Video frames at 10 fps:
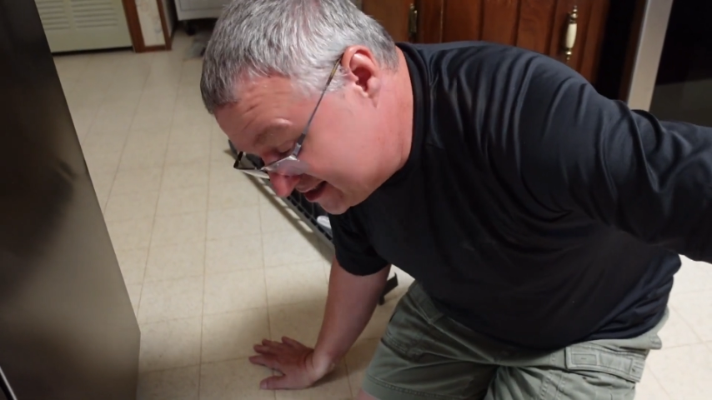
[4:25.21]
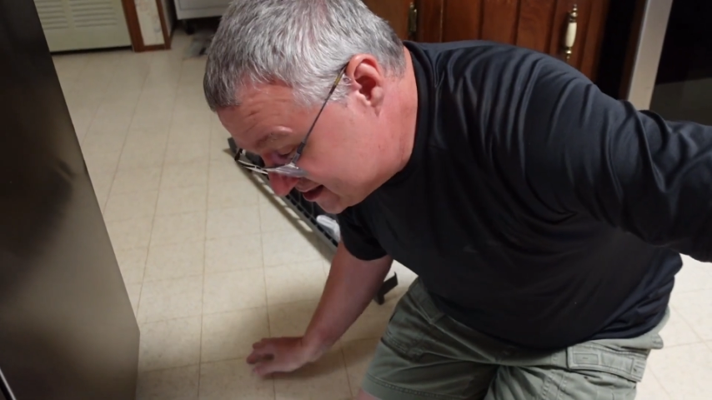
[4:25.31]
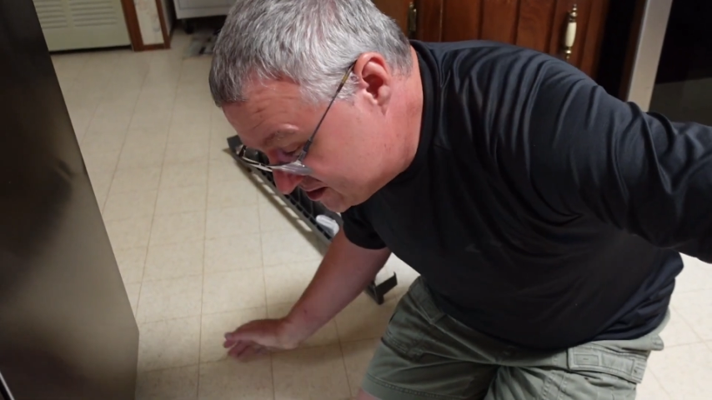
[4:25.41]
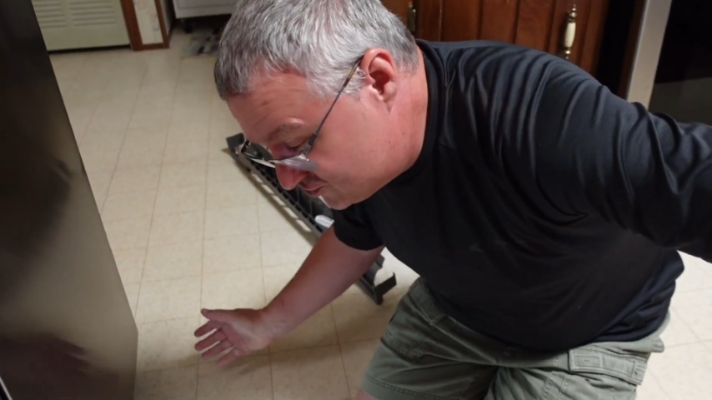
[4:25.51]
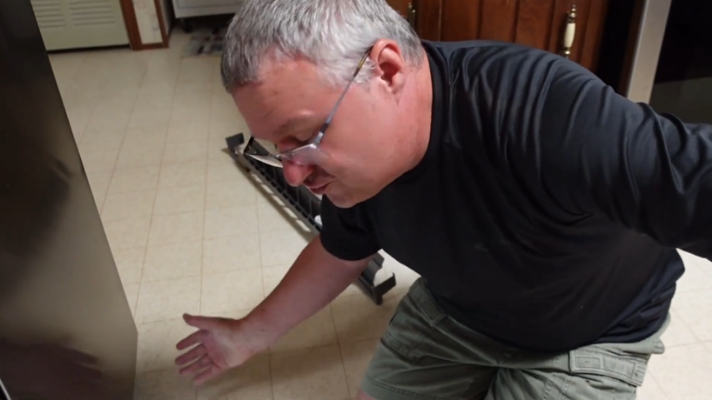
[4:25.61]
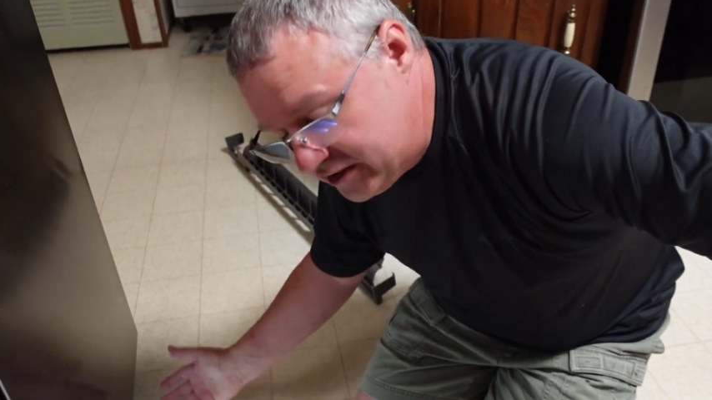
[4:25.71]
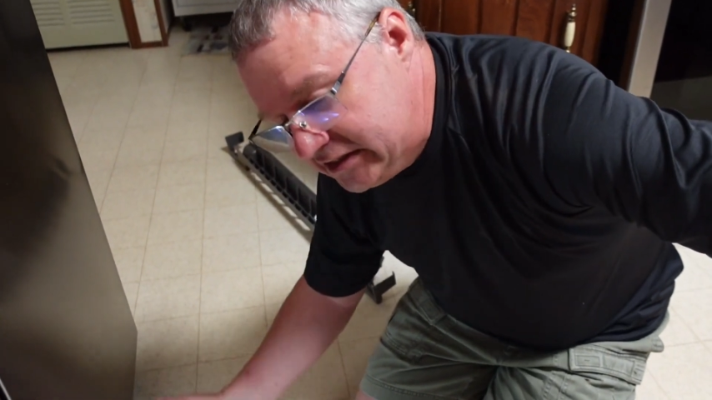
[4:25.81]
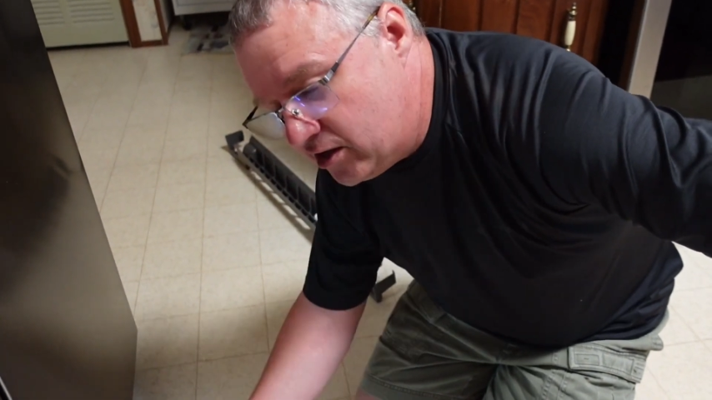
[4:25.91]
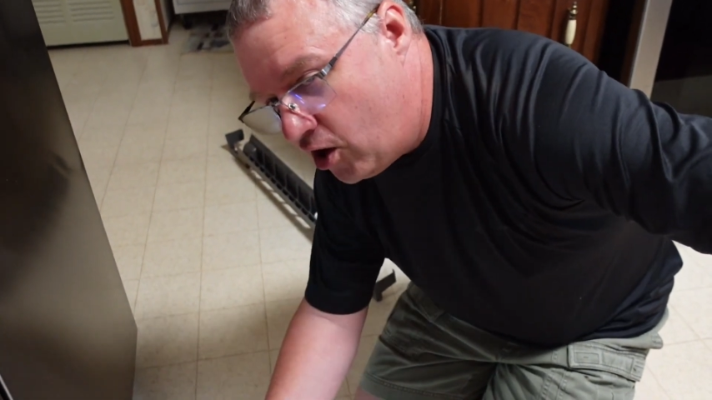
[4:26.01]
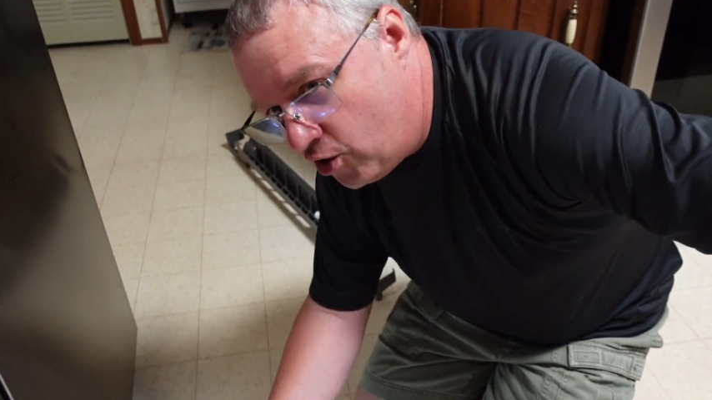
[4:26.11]
this is
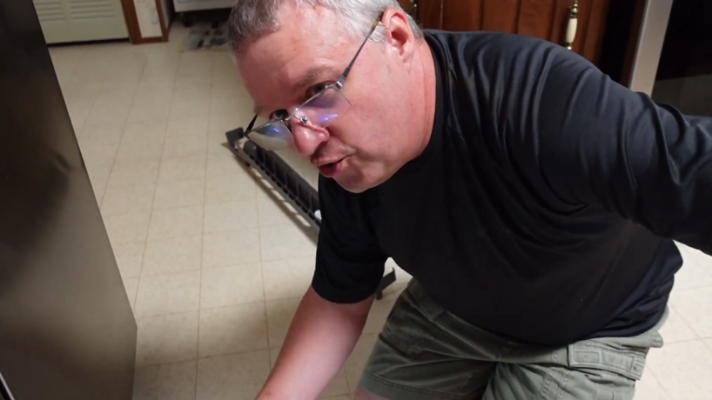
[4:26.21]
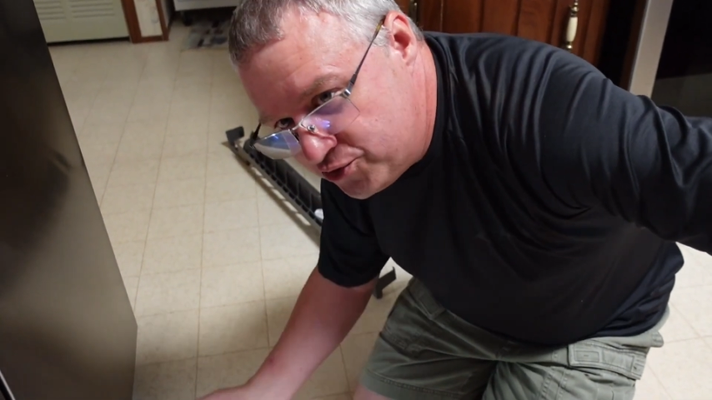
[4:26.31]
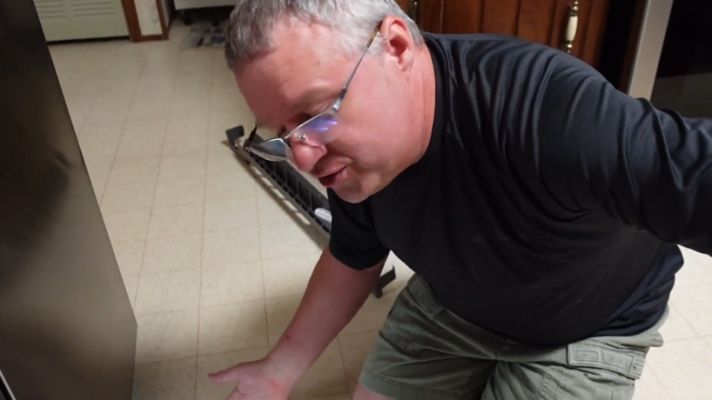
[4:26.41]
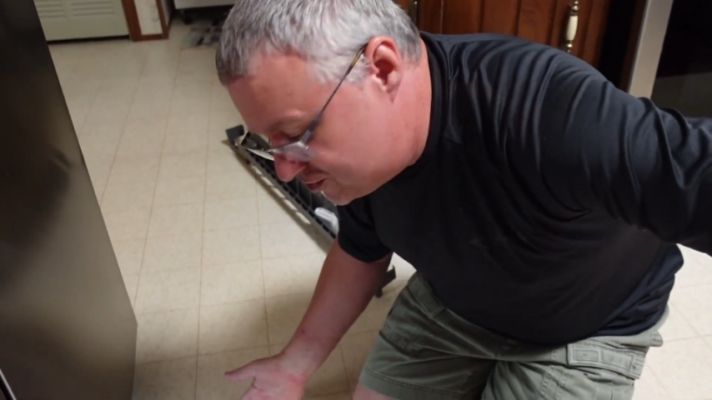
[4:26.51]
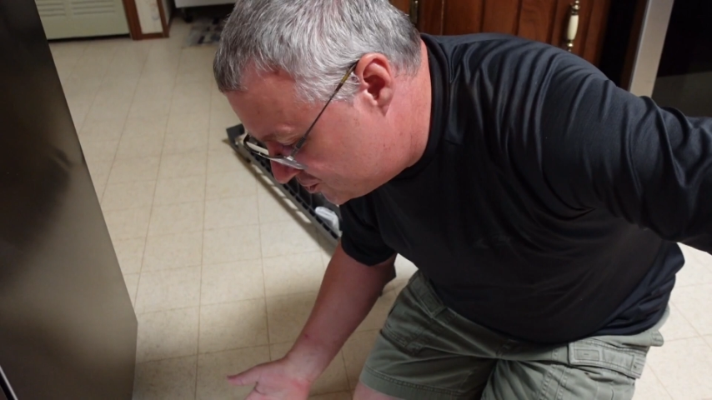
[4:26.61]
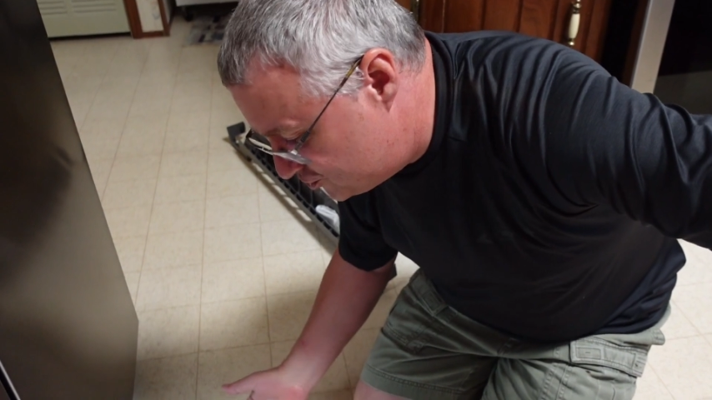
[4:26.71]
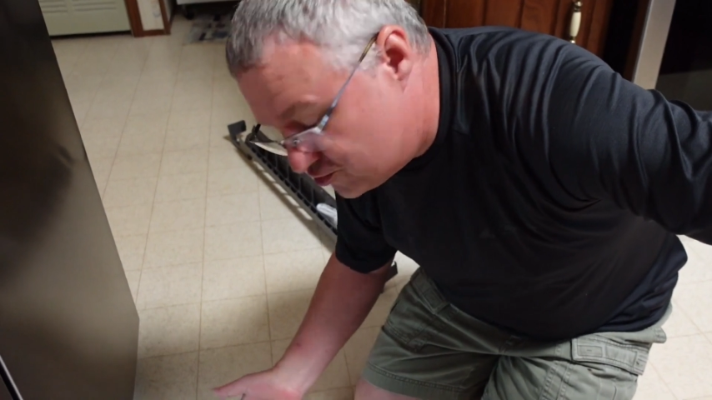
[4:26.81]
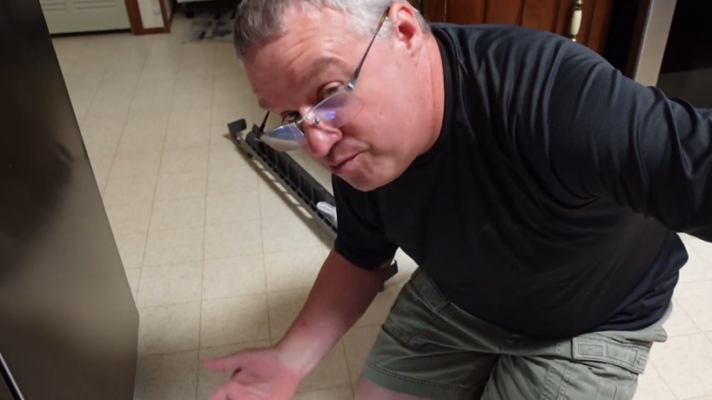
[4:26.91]
really all you can do.